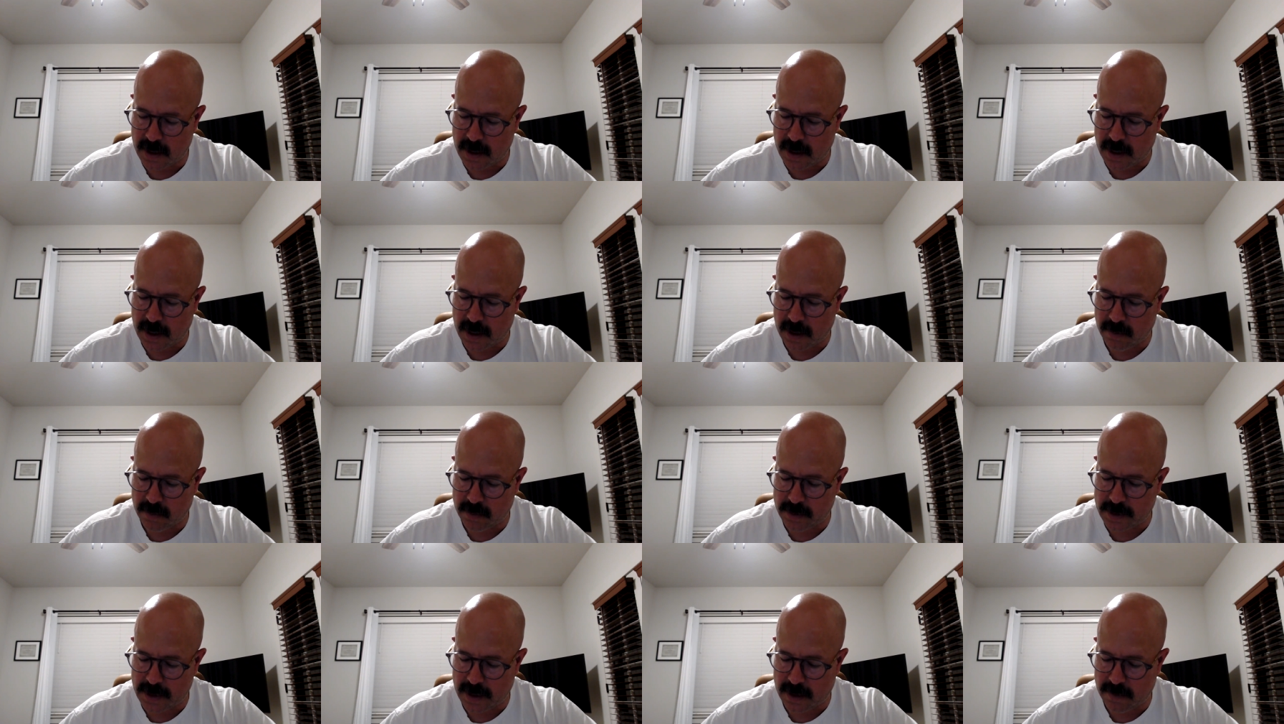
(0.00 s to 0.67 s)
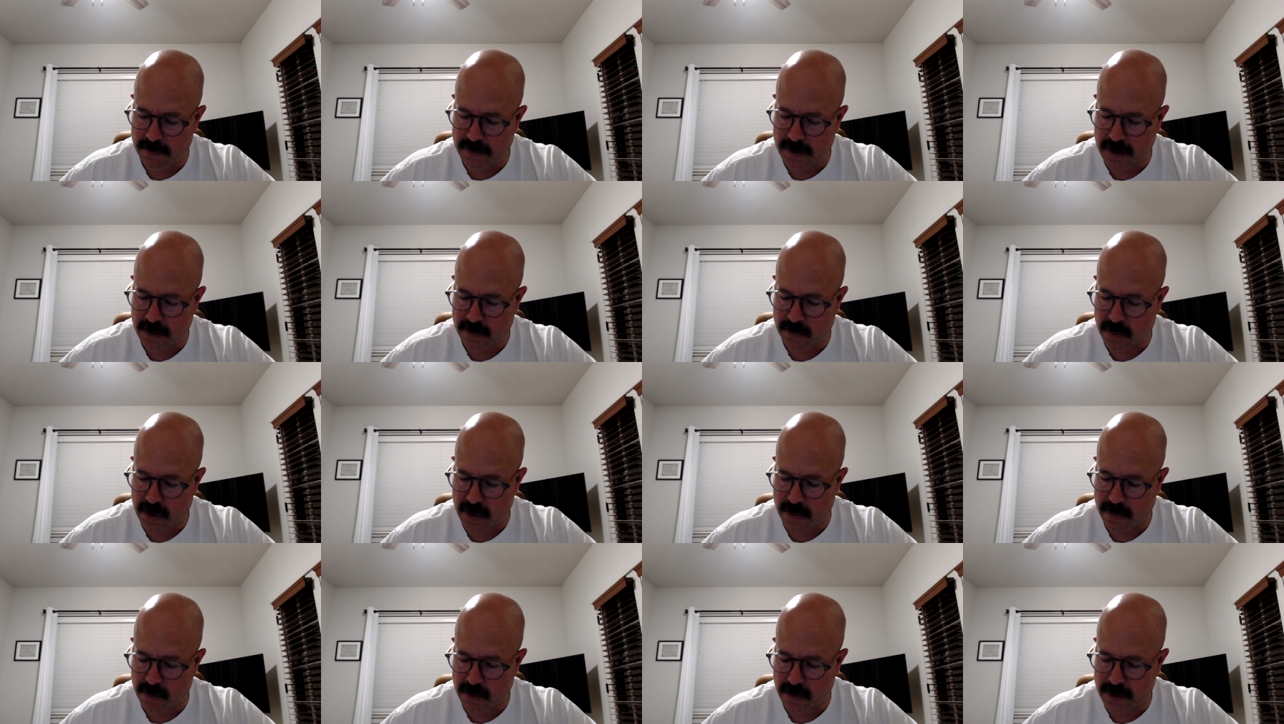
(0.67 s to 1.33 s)
I will now make
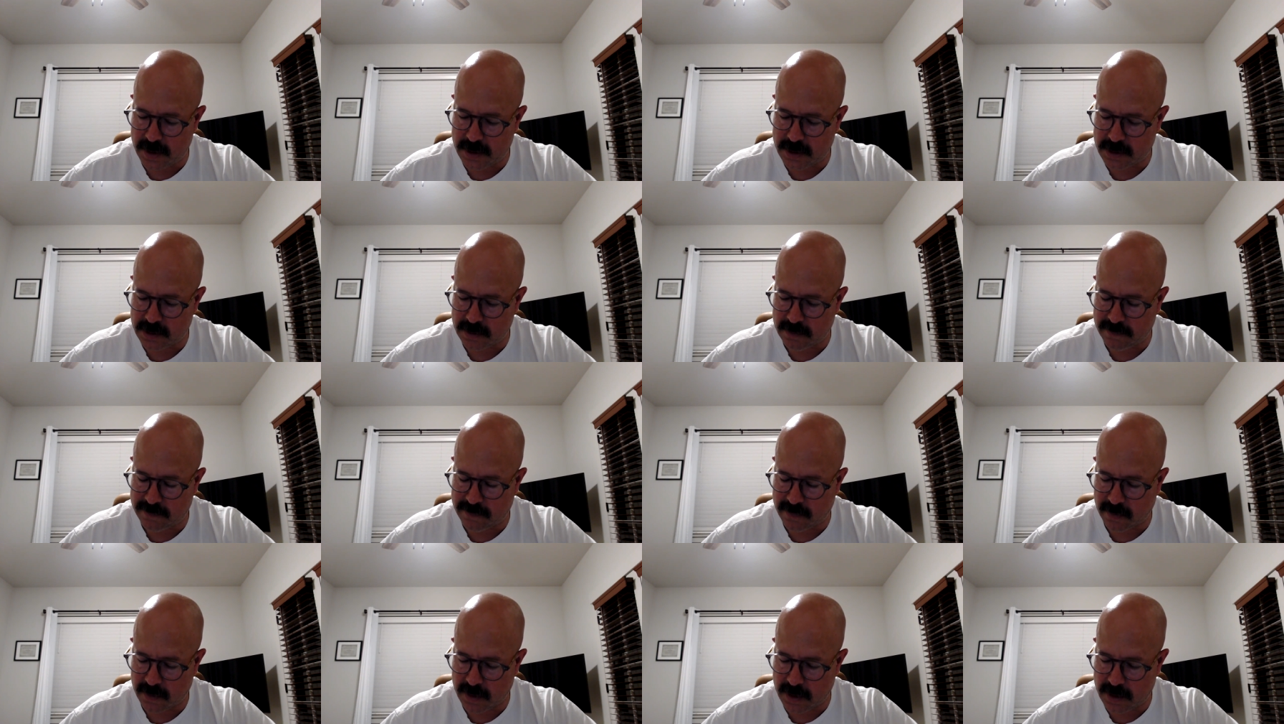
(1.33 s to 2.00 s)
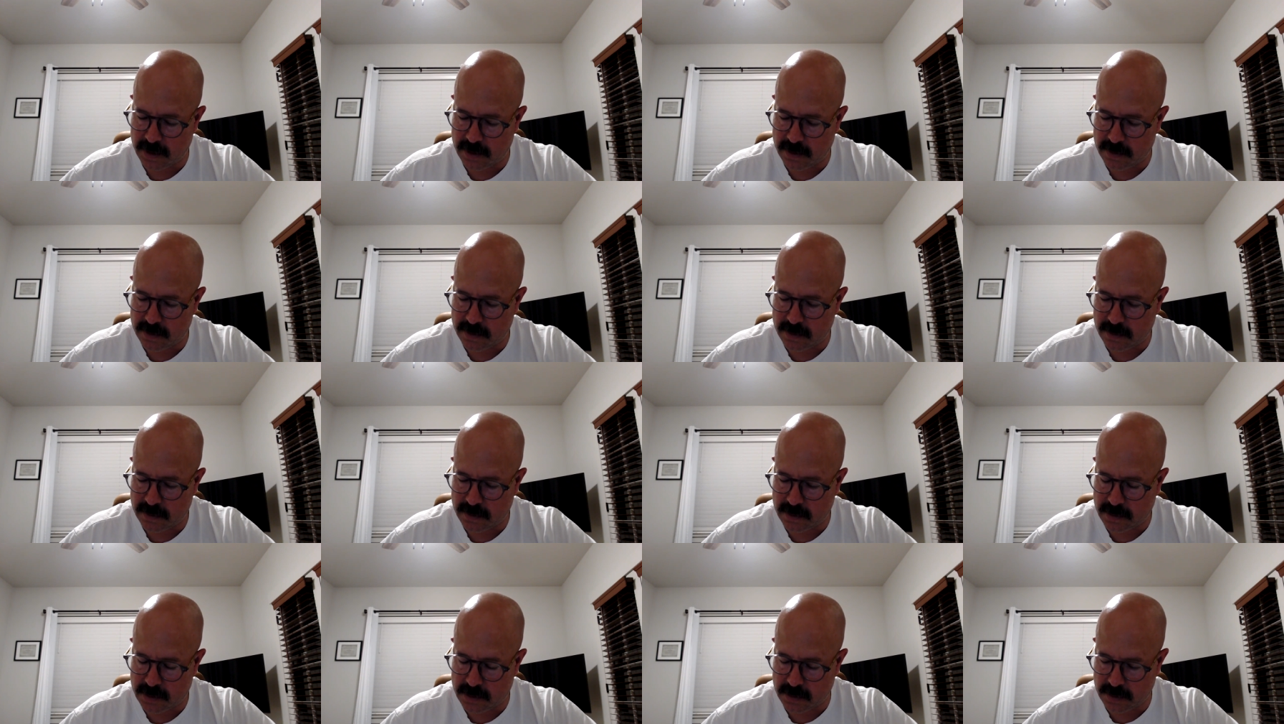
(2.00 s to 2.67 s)
preparation for it.
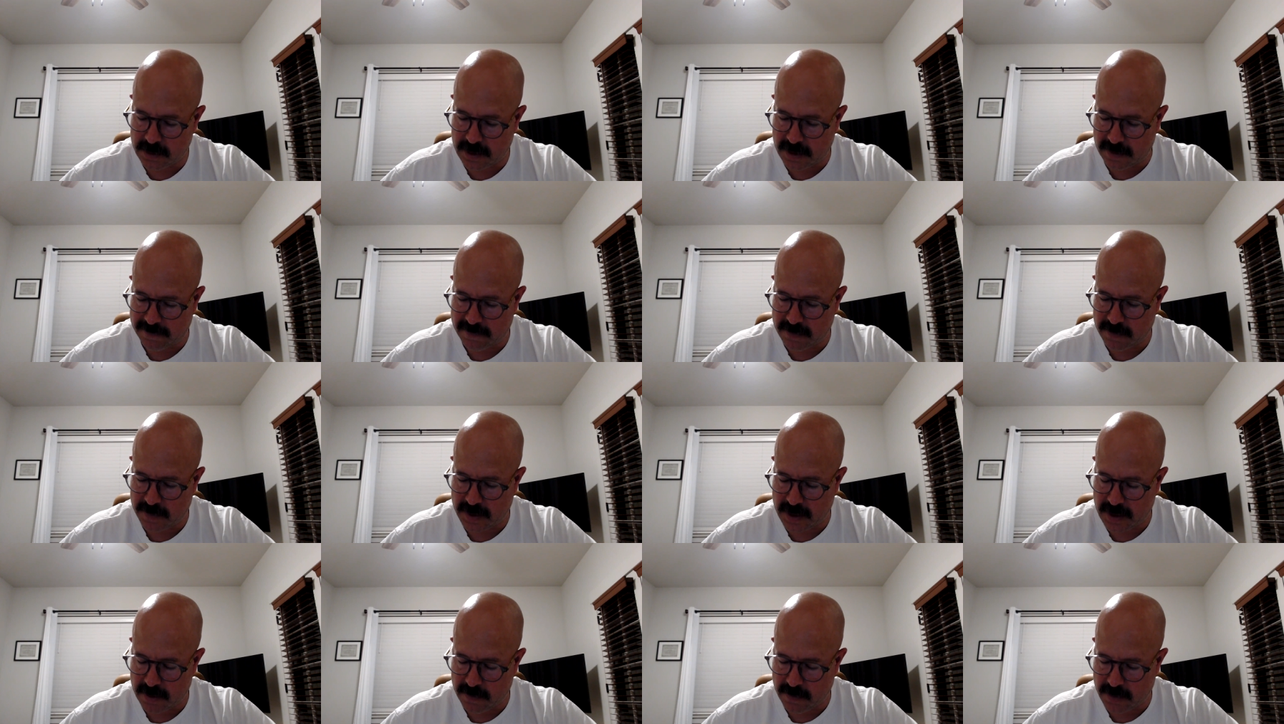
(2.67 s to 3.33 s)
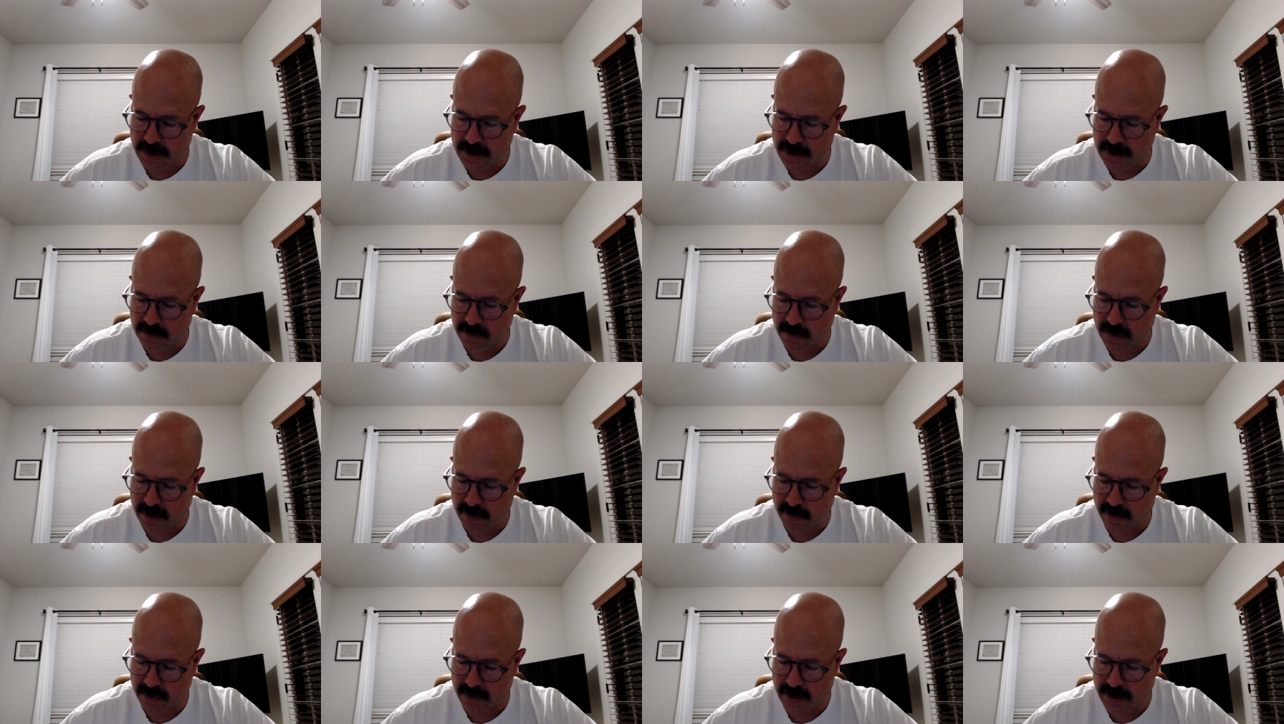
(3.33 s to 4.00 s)
So David made abundant
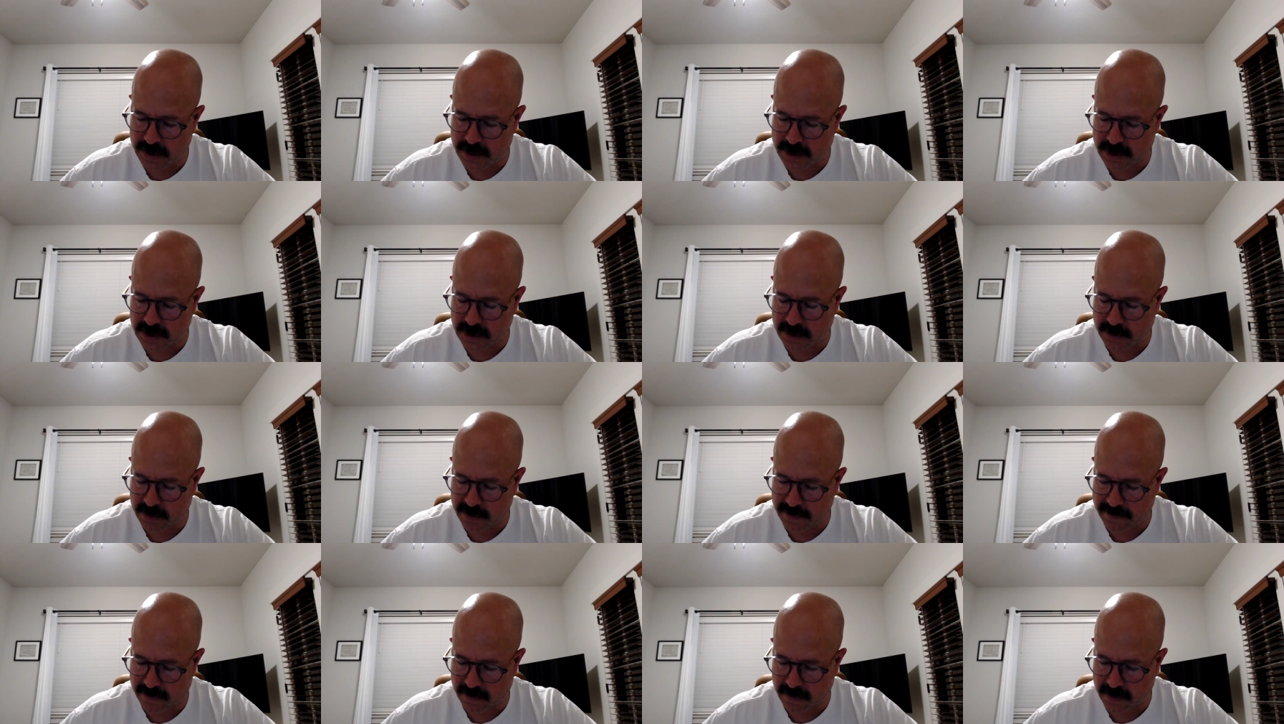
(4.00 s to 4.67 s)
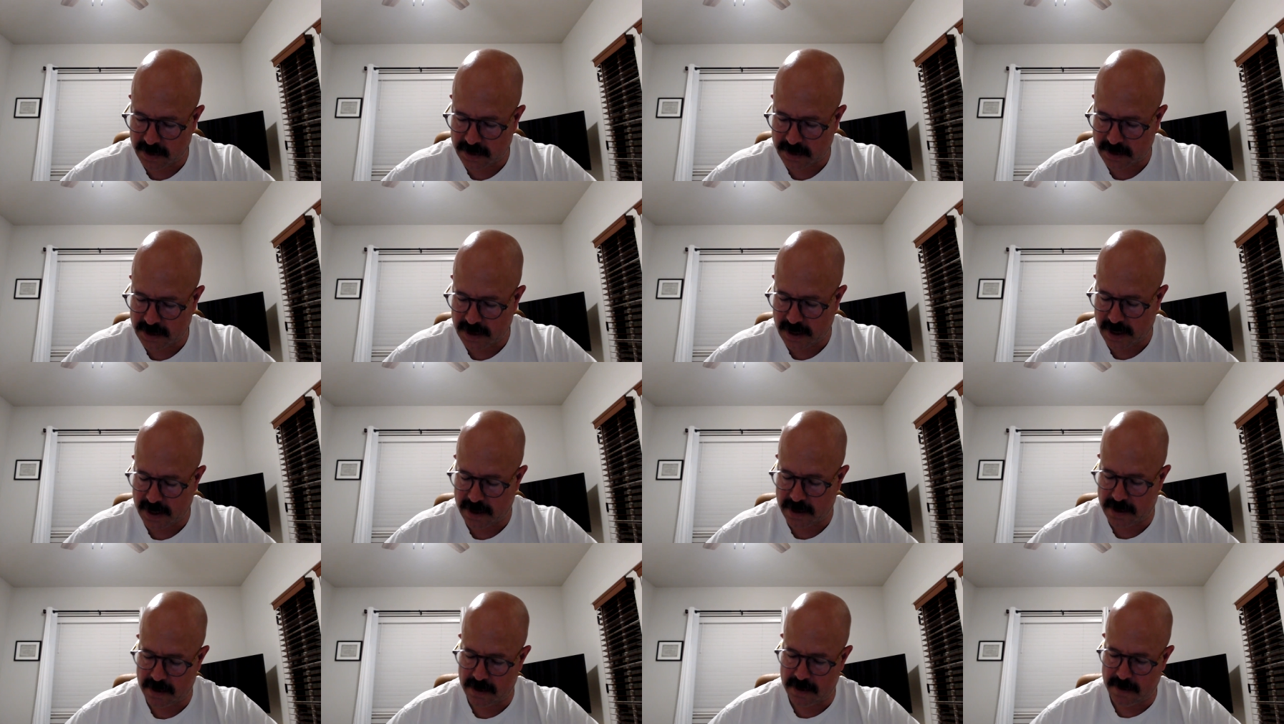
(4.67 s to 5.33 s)
preparations before his
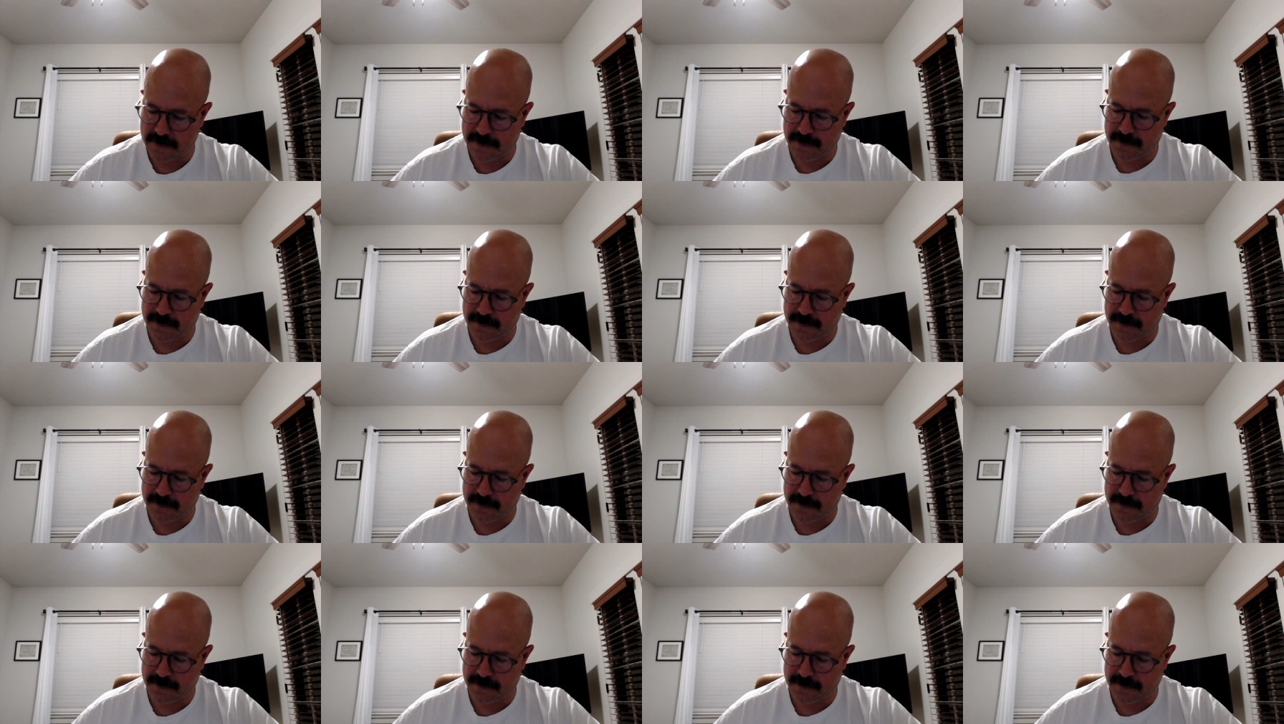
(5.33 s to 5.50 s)
death.